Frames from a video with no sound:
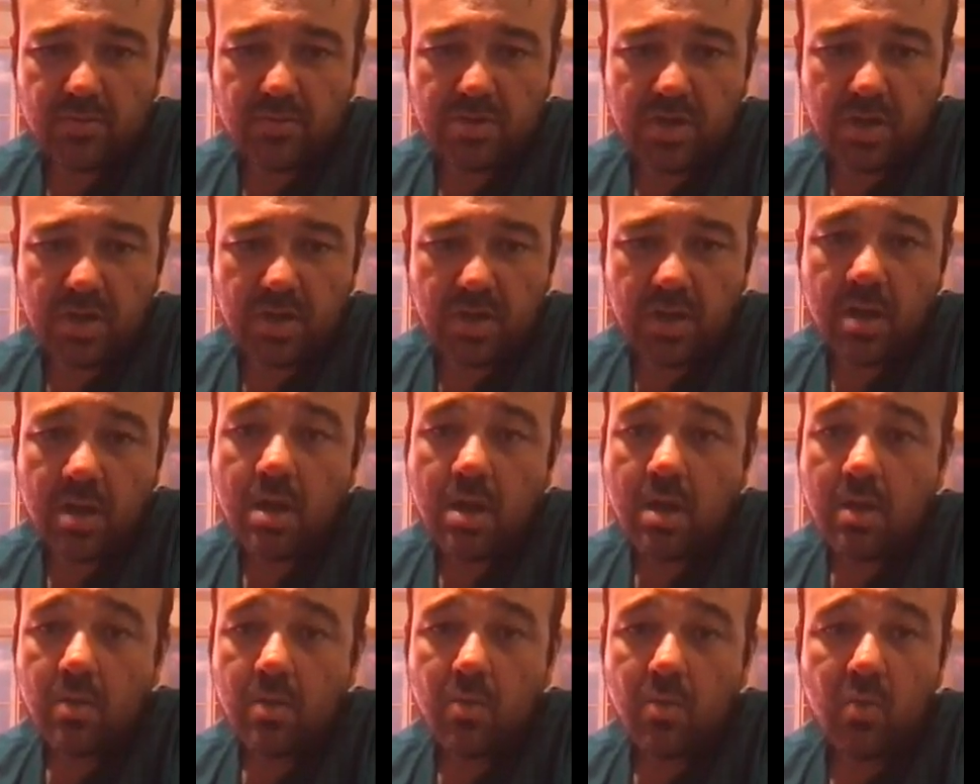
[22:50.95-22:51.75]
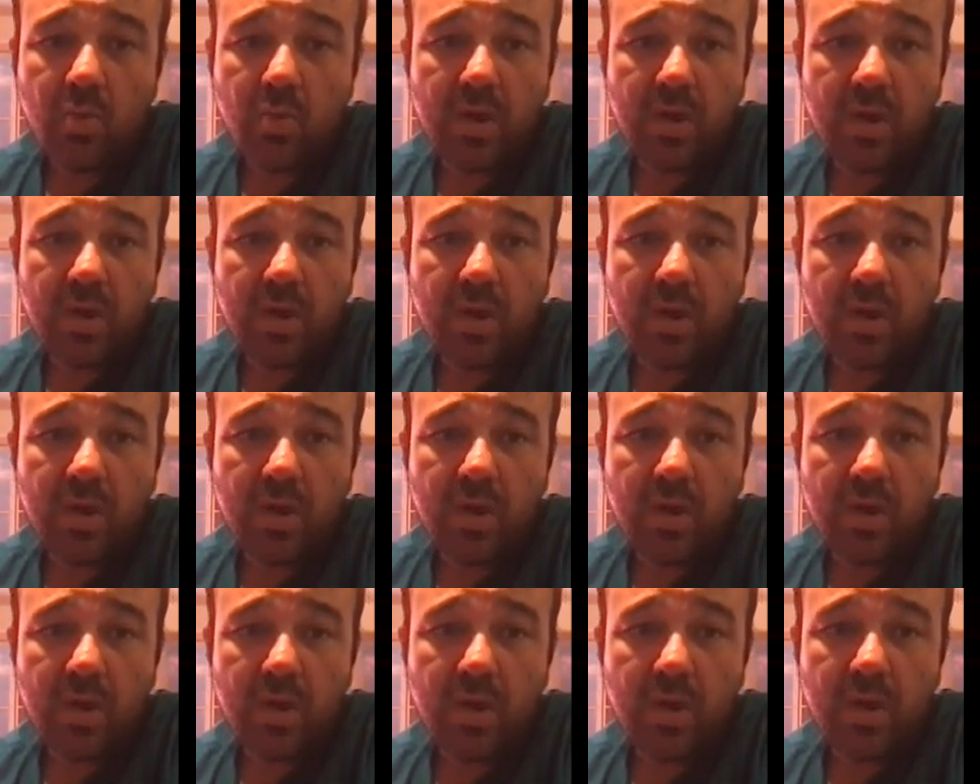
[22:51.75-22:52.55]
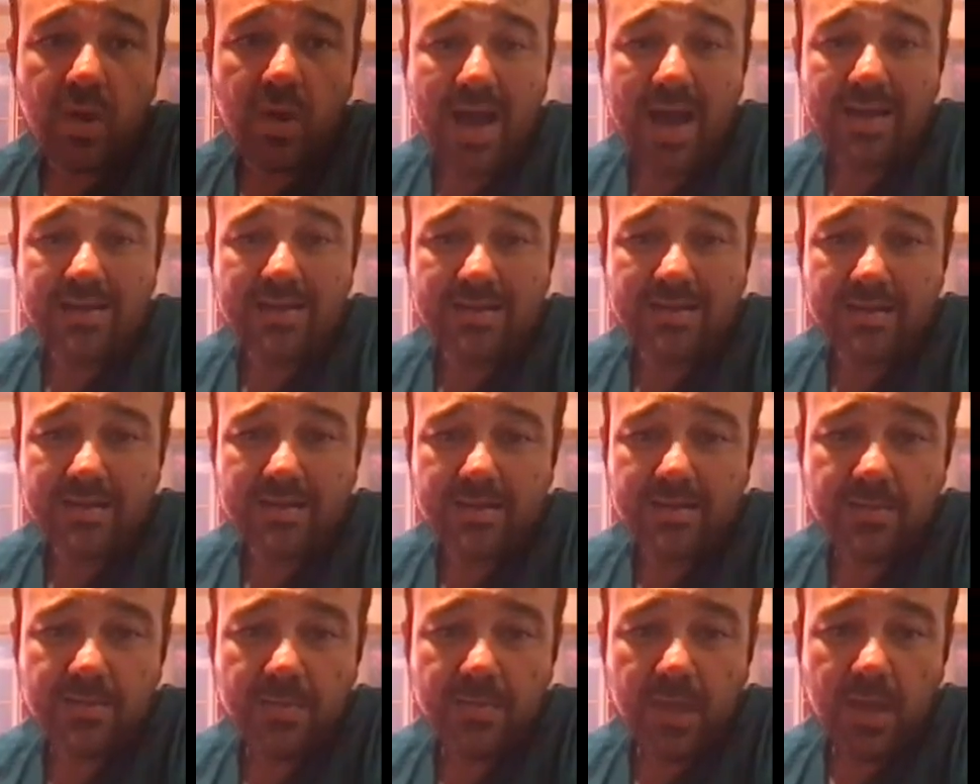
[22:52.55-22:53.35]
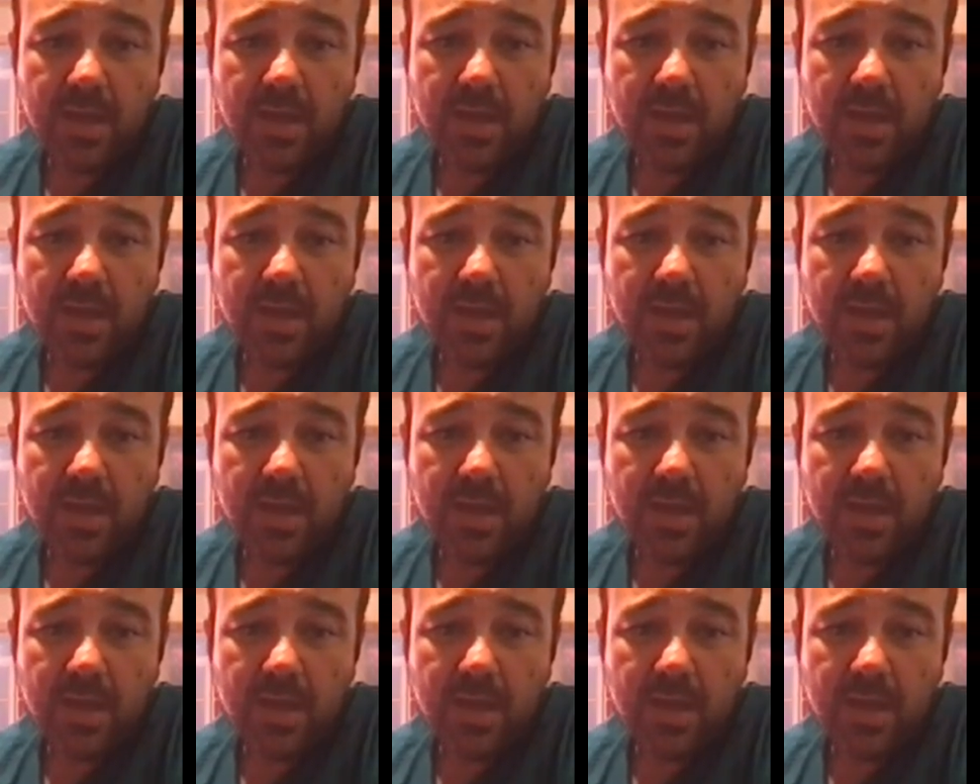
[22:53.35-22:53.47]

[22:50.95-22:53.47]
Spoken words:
see with axis.